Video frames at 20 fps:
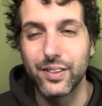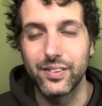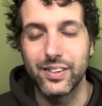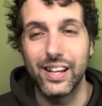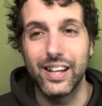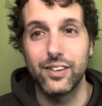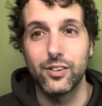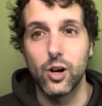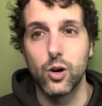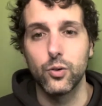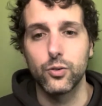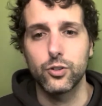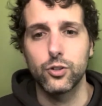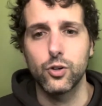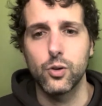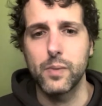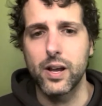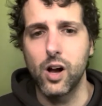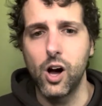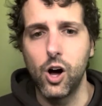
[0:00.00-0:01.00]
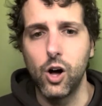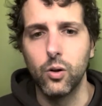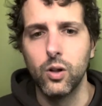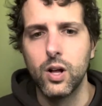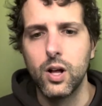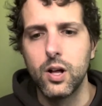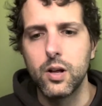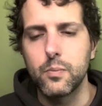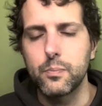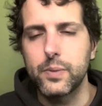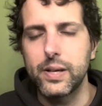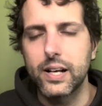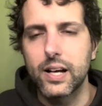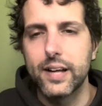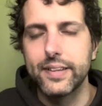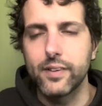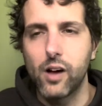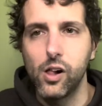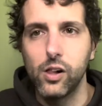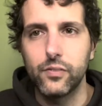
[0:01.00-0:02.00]
you don't do them at all,
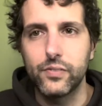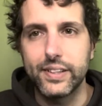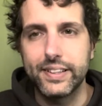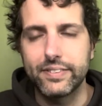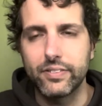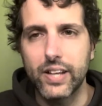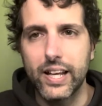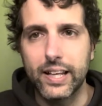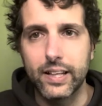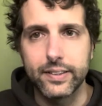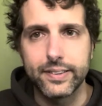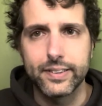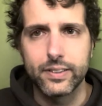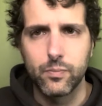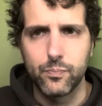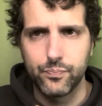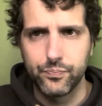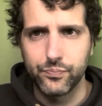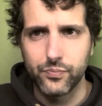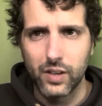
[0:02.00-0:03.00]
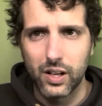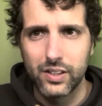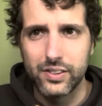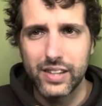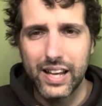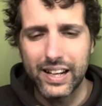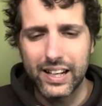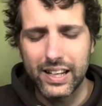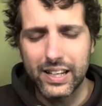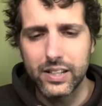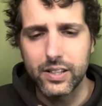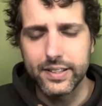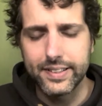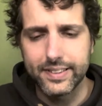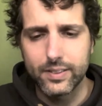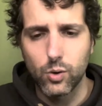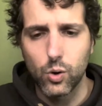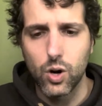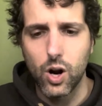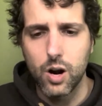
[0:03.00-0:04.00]
because all of these things they can
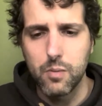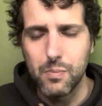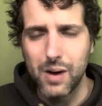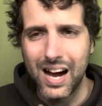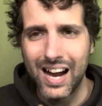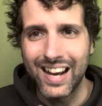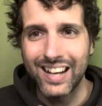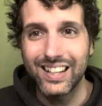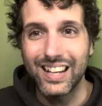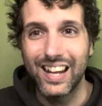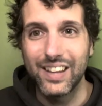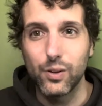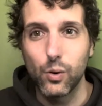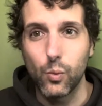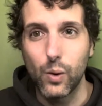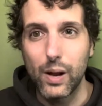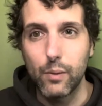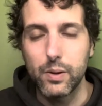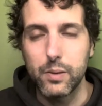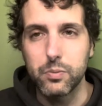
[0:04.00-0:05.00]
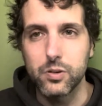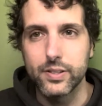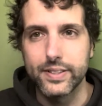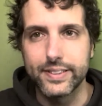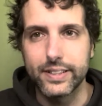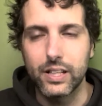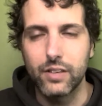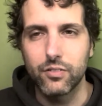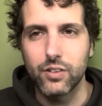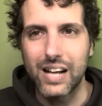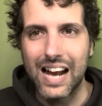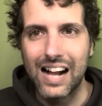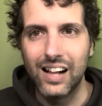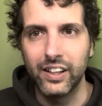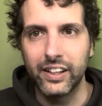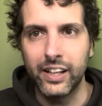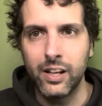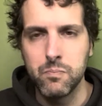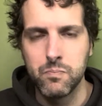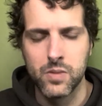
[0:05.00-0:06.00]
distort our mind and the way we perceive
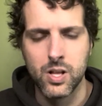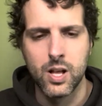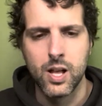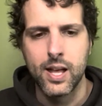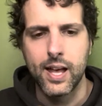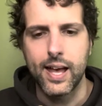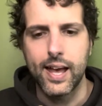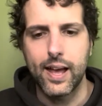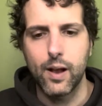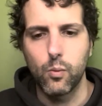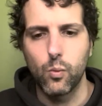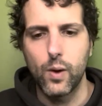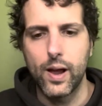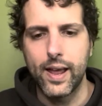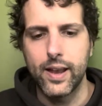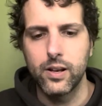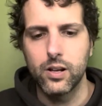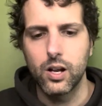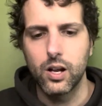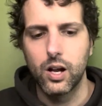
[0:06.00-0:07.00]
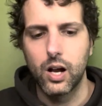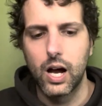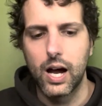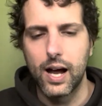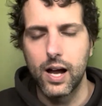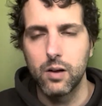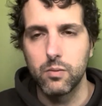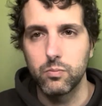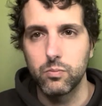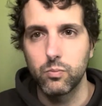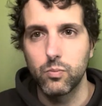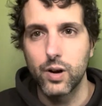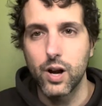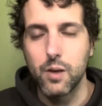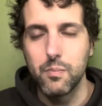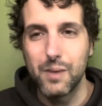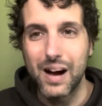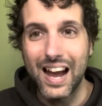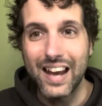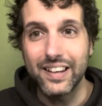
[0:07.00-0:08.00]
reality. And when, um, when our
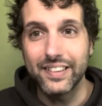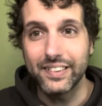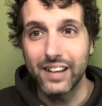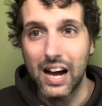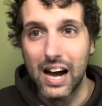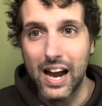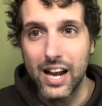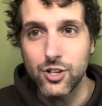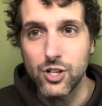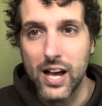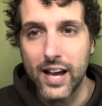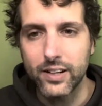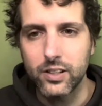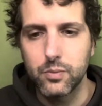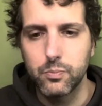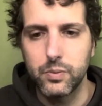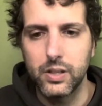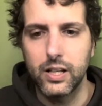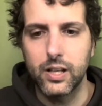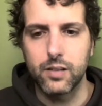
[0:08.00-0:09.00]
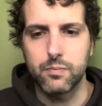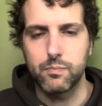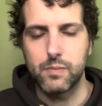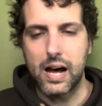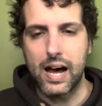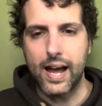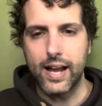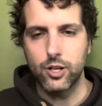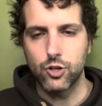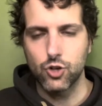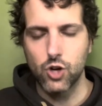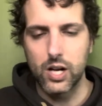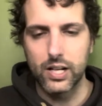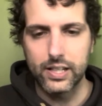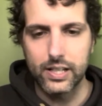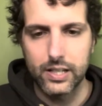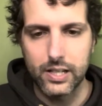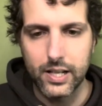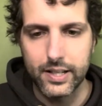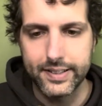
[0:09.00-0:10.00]
mind is hijacked, be it by
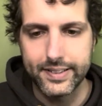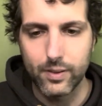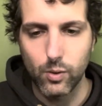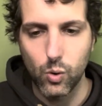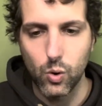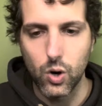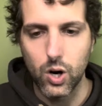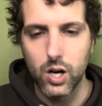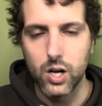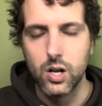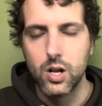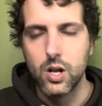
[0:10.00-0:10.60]
drunkenness or